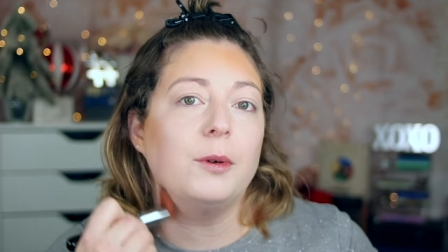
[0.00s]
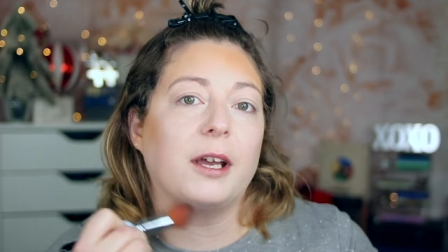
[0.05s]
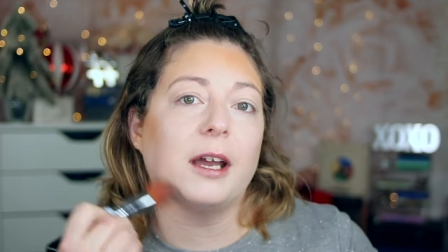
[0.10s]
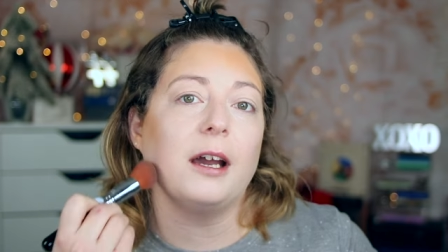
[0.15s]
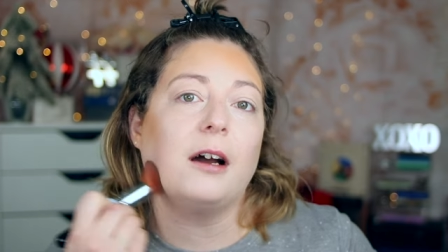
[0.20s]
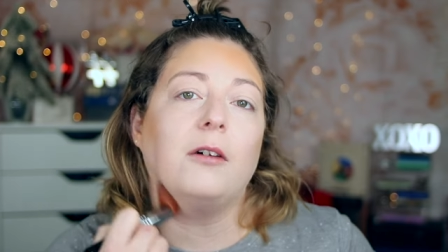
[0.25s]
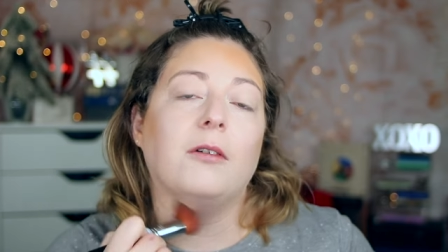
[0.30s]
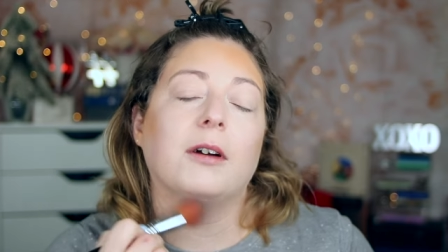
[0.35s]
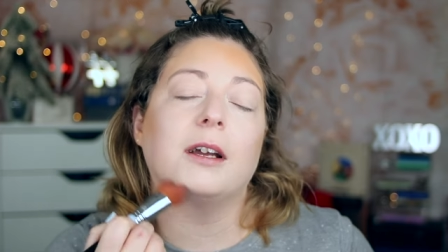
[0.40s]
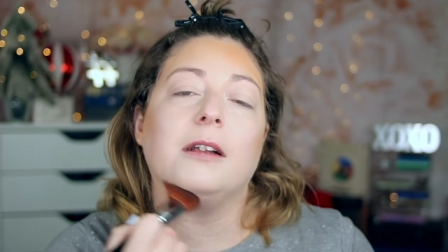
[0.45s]

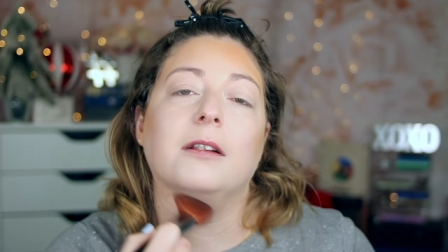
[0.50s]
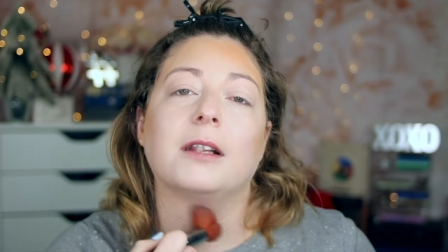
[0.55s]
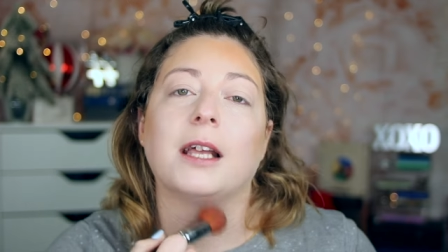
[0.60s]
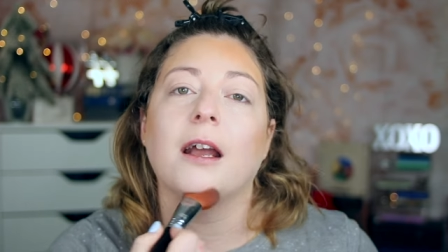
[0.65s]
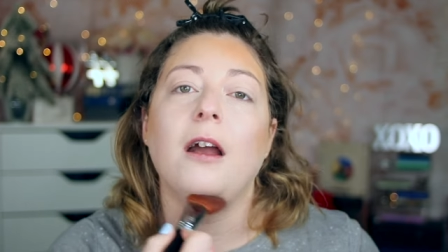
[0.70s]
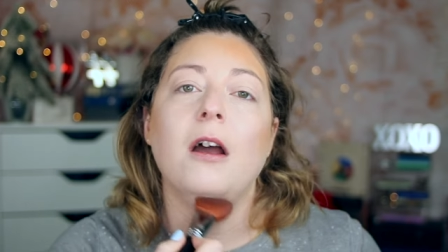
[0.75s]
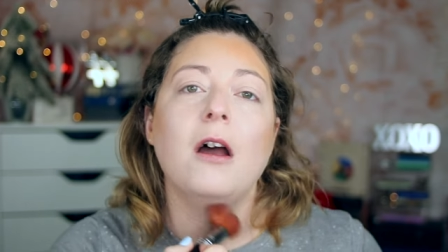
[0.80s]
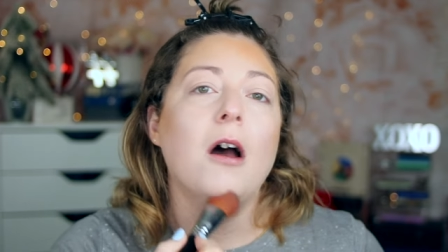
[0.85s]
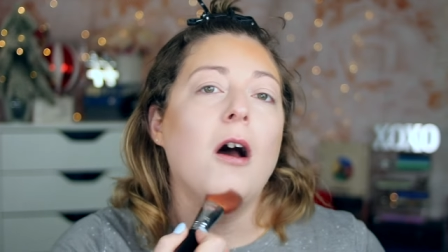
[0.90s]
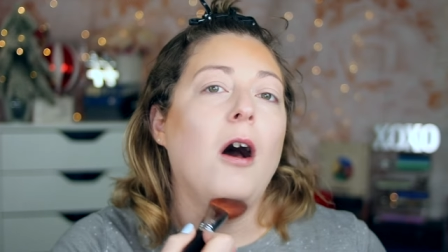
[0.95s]
account and
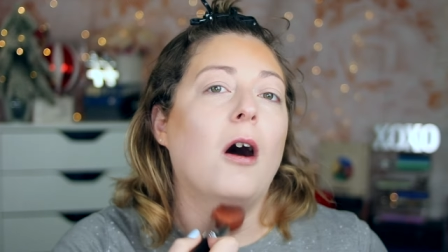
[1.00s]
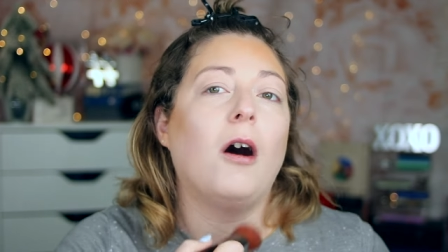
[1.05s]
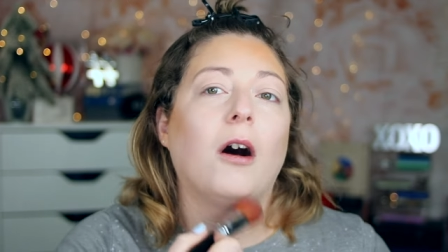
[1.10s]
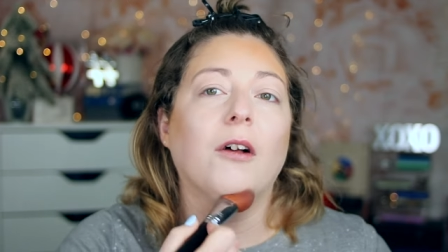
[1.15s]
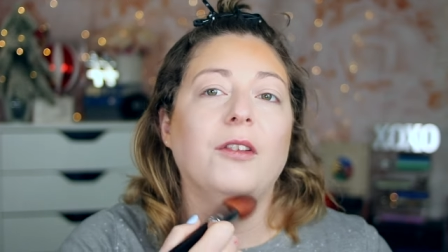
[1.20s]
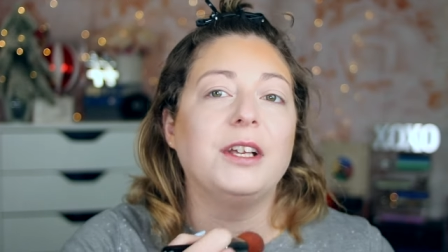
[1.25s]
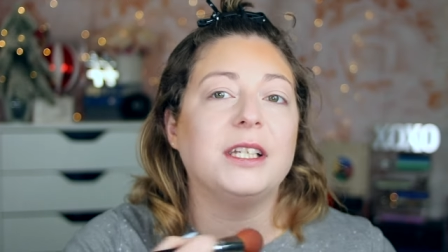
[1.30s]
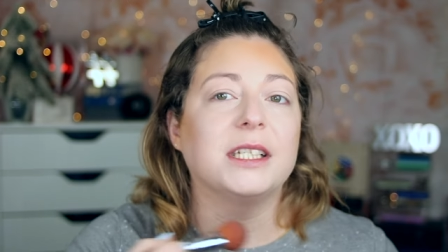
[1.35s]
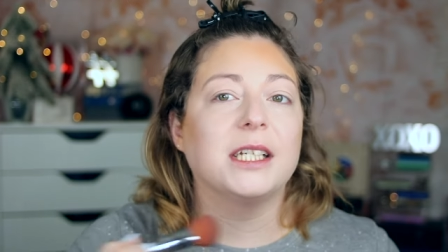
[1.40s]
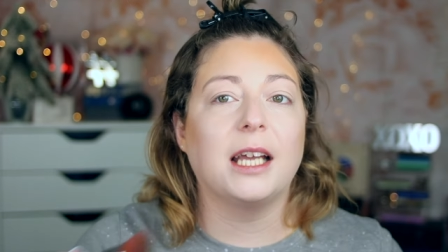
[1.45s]
like
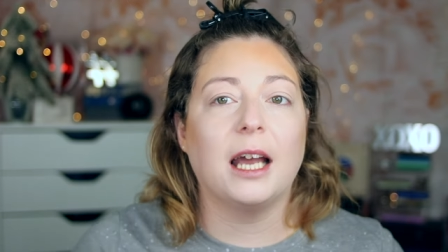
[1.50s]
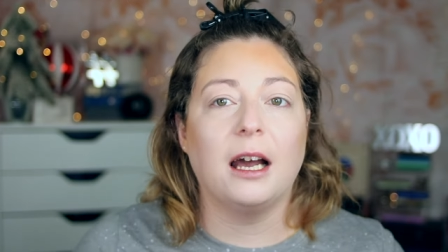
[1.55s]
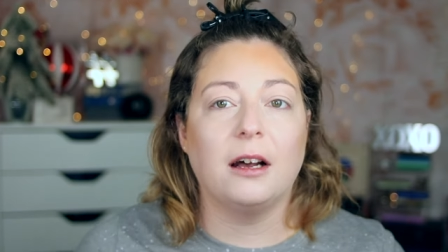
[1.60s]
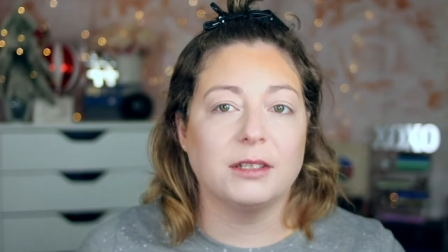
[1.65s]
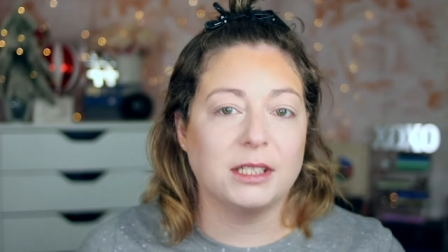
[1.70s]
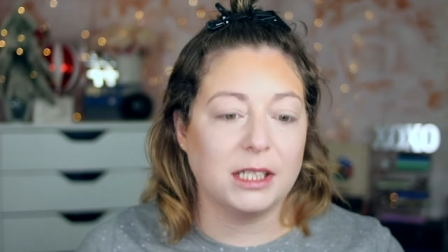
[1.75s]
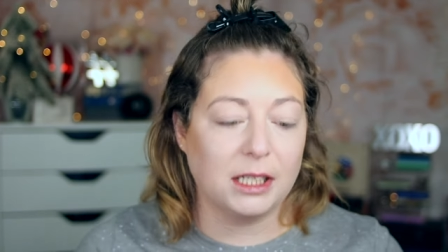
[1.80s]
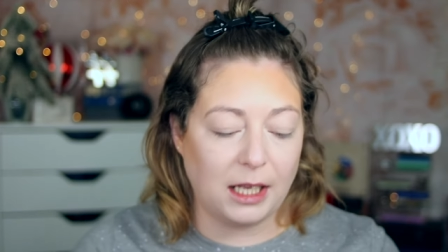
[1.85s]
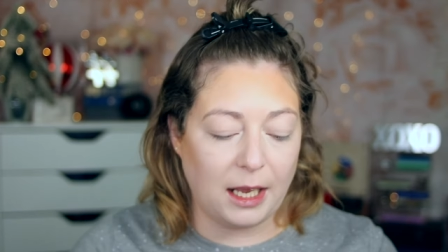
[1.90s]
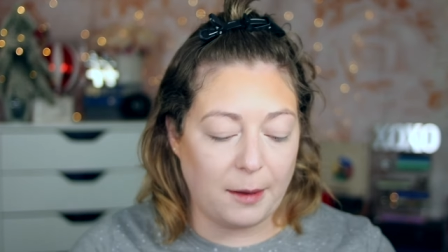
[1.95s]
all these
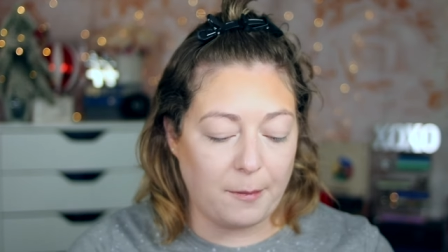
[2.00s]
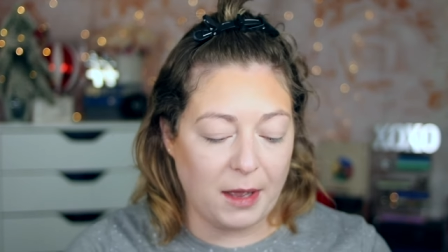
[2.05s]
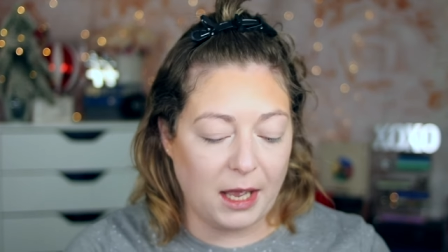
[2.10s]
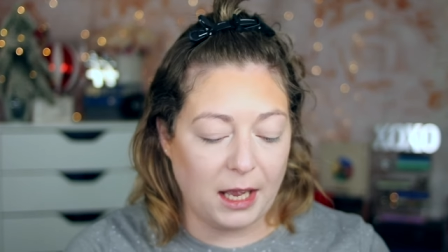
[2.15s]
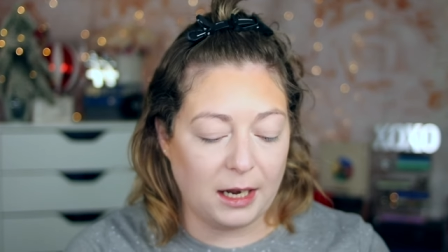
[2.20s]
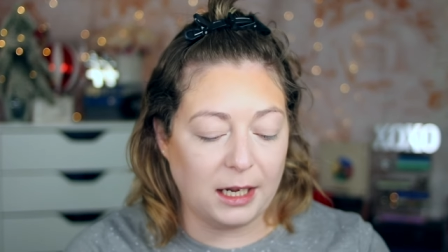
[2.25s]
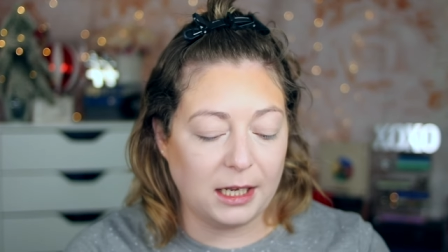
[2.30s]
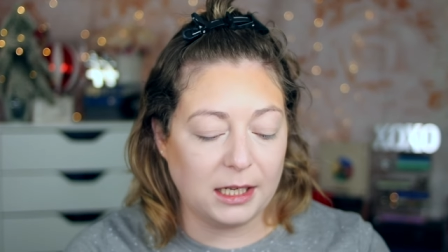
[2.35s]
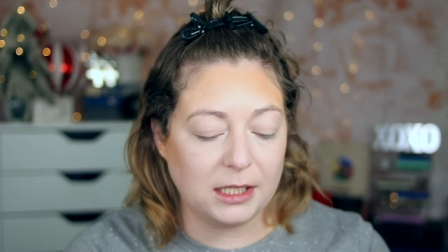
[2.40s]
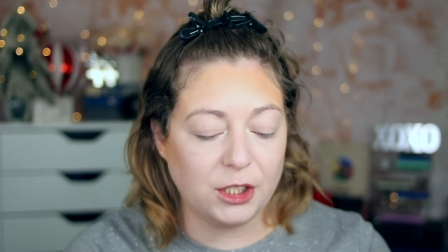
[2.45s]
accounts that they
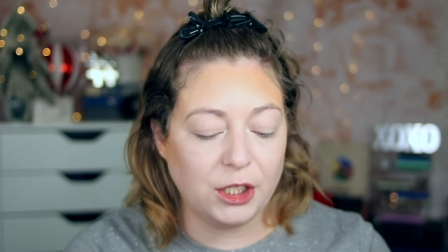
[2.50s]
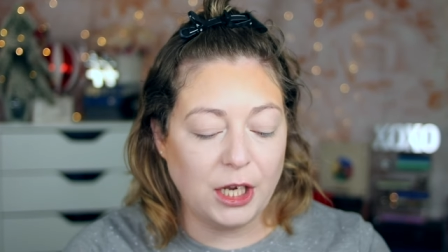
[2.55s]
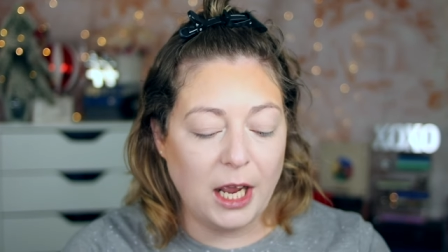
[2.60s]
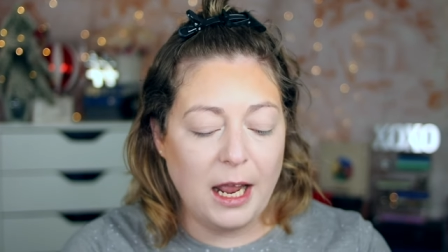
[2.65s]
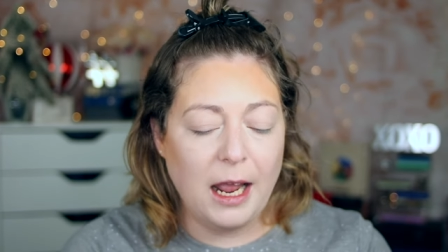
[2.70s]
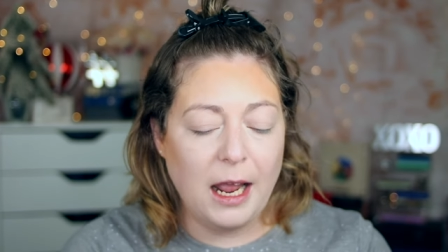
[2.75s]
manage.